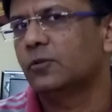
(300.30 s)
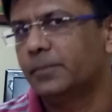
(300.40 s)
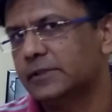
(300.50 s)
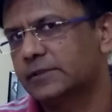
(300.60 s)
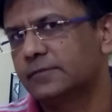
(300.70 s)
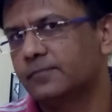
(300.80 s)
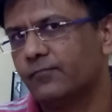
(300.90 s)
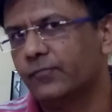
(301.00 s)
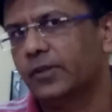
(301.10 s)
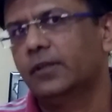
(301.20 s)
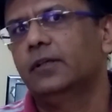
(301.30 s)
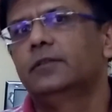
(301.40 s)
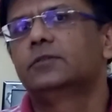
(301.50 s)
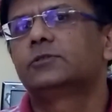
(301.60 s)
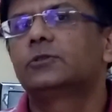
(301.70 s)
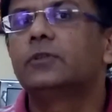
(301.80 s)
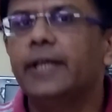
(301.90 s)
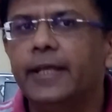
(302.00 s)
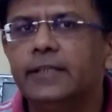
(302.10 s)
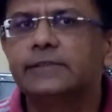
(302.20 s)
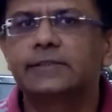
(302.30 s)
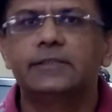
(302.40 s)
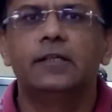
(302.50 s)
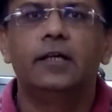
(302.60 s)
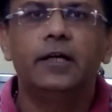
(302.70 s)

rupees. So there is